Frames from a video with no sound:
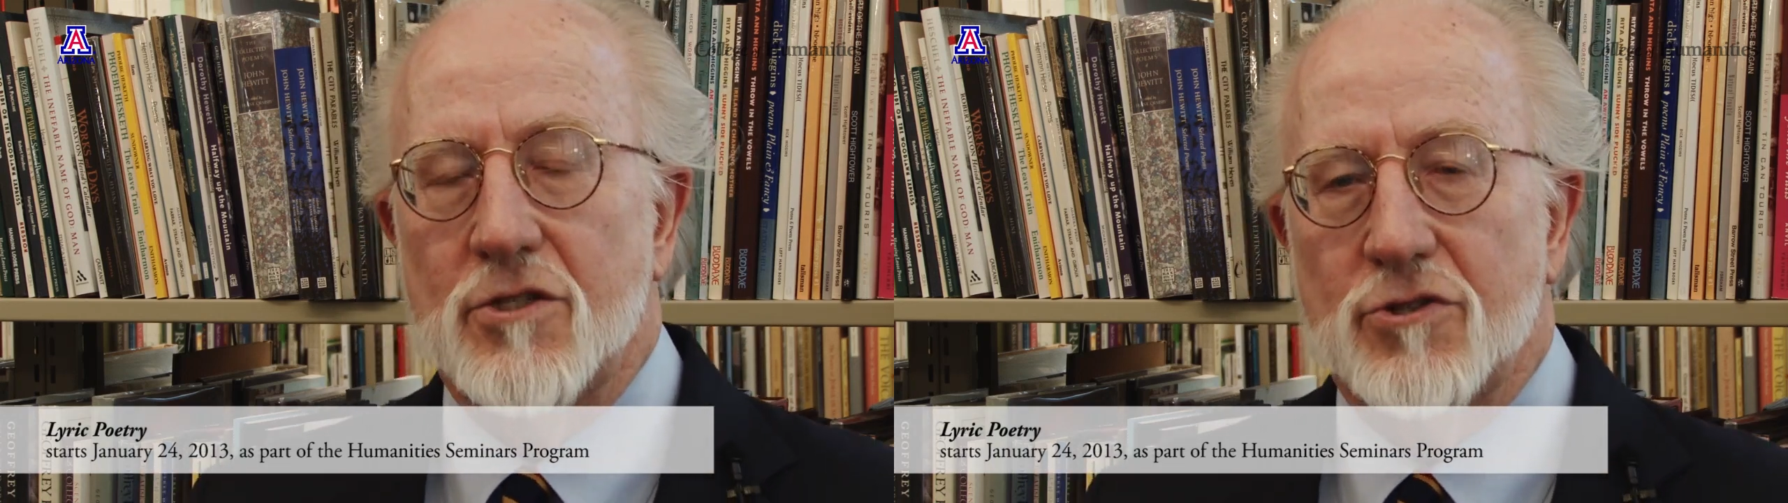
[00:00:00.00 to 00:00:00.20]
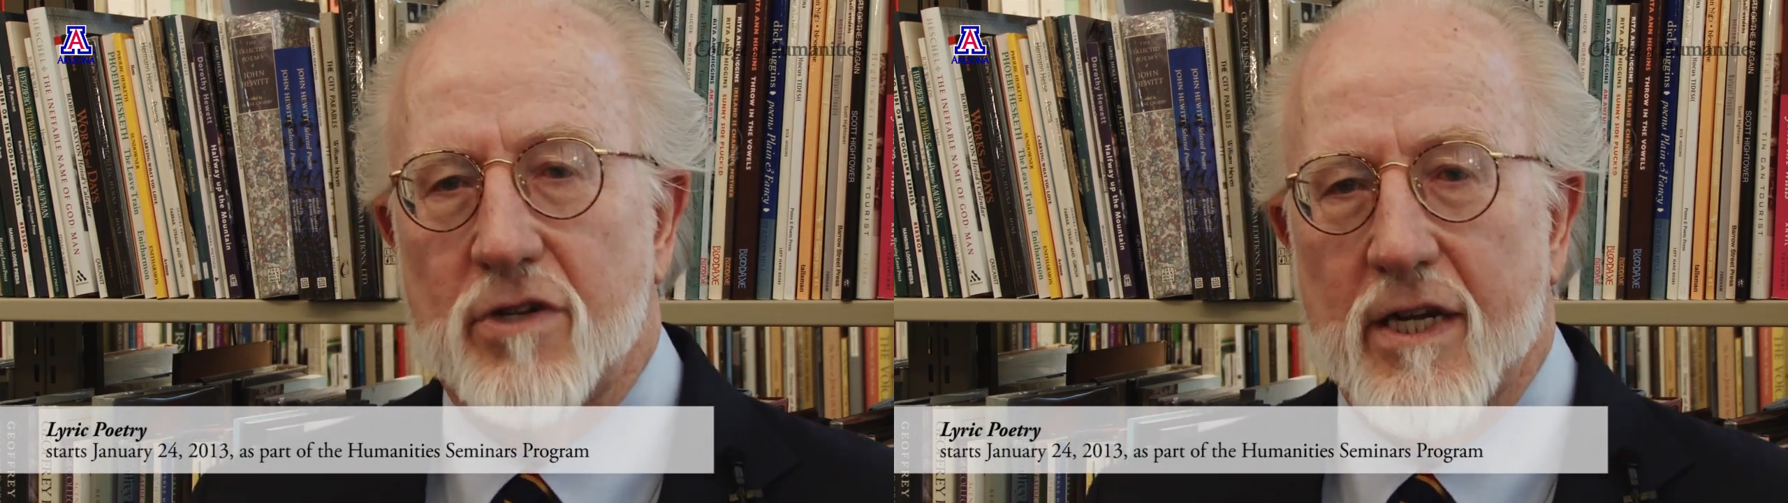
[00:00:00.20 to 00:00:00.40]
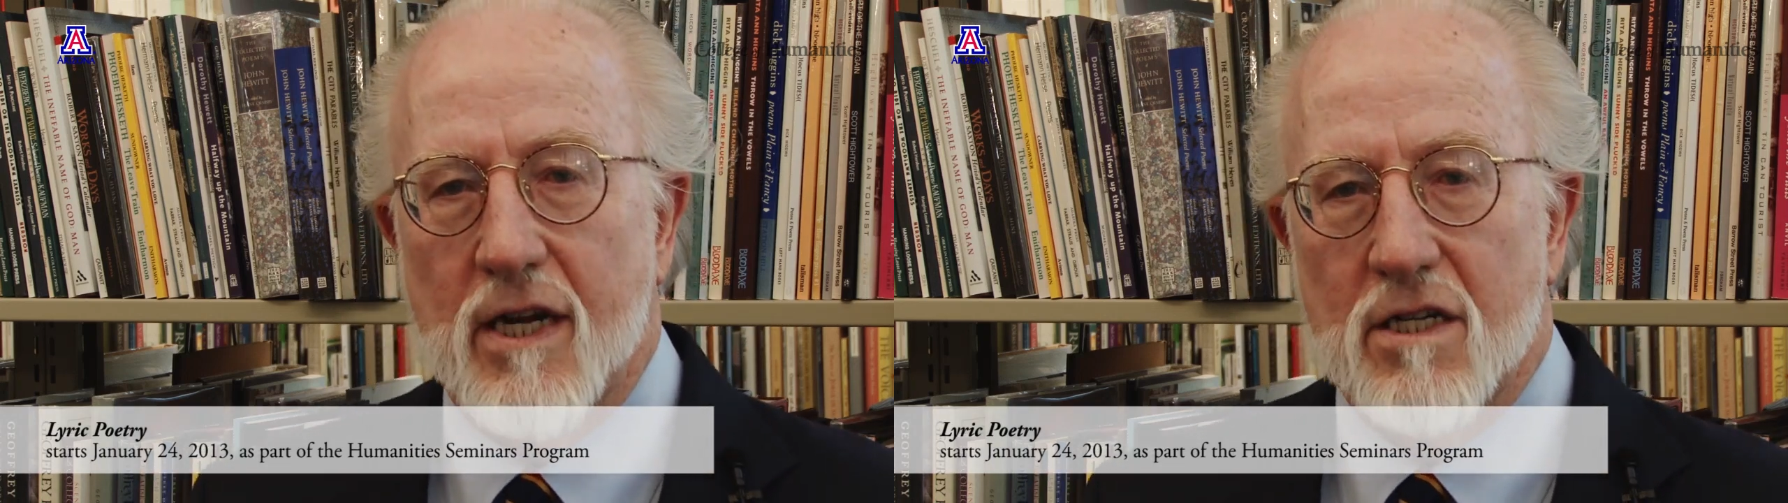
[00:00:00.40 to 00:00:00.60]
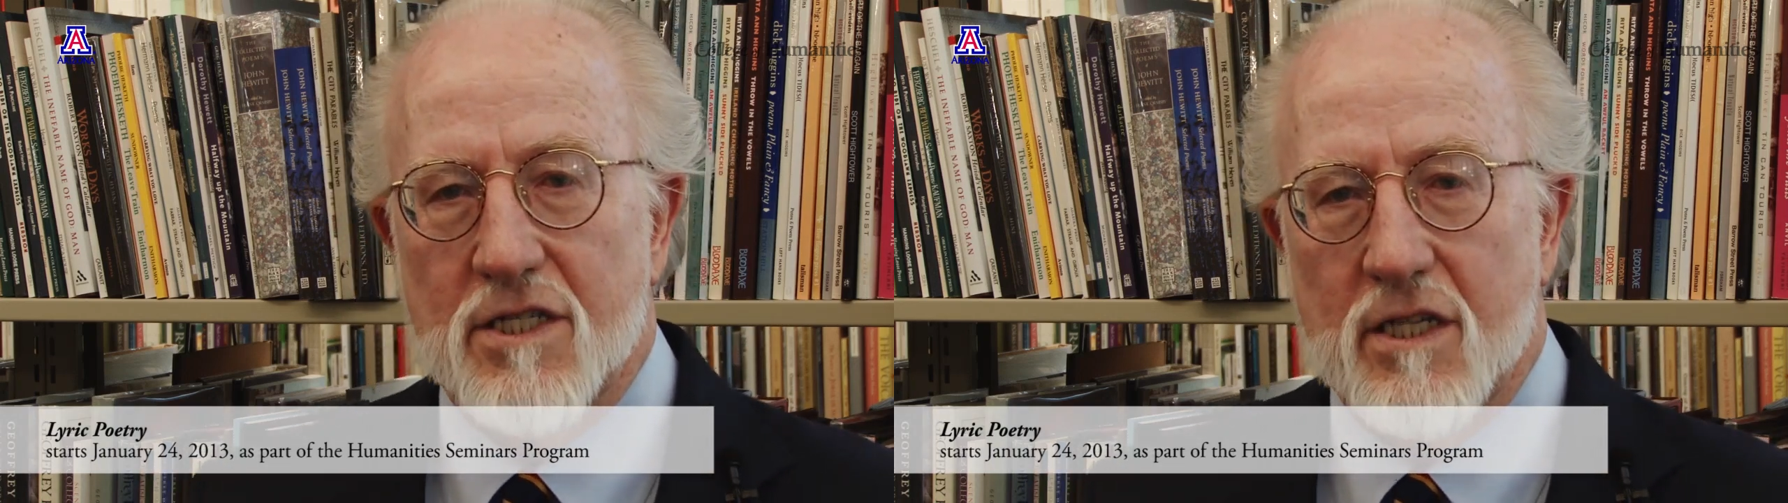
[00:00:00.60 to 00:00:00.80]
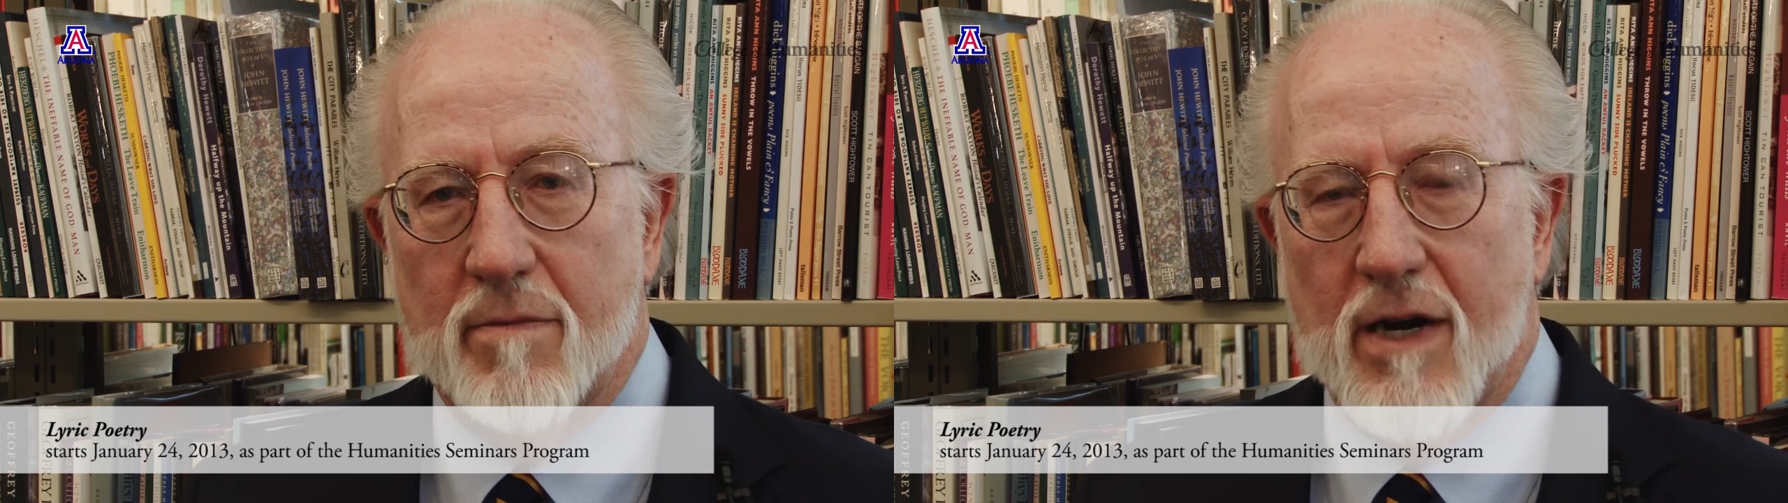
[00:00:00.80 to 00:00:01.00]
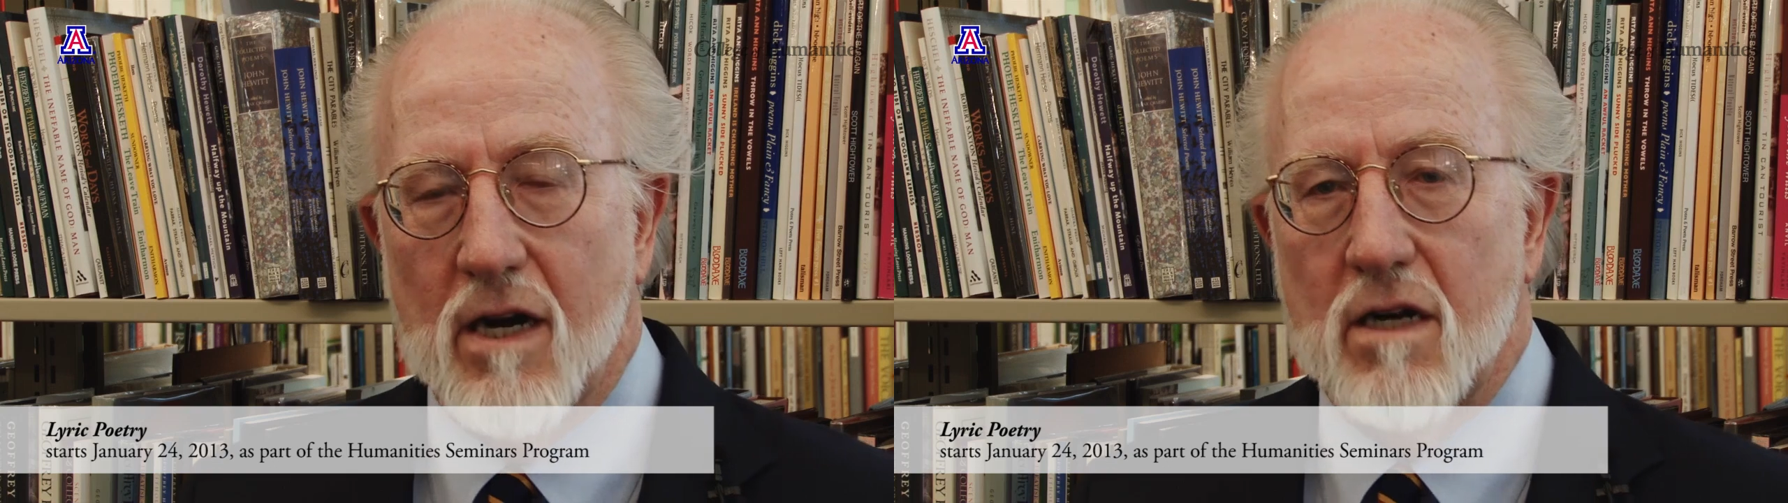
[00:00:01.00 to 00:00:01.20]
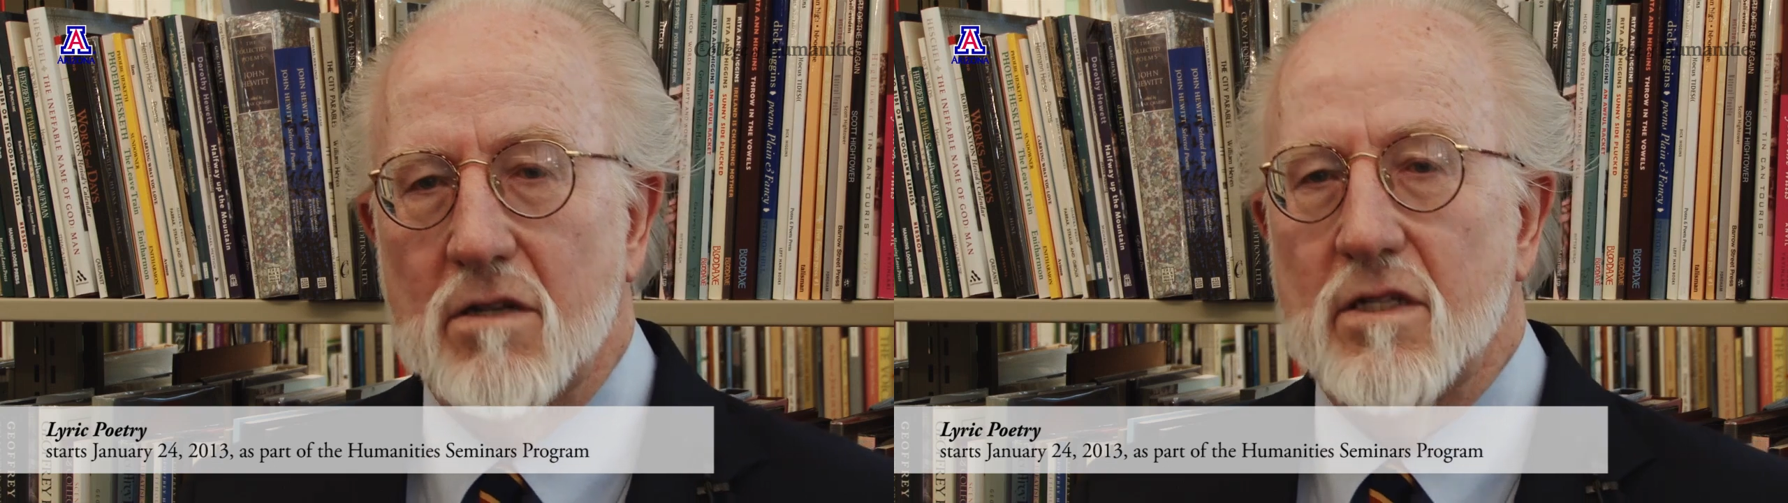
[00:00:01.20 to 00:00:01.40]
joining our seminar,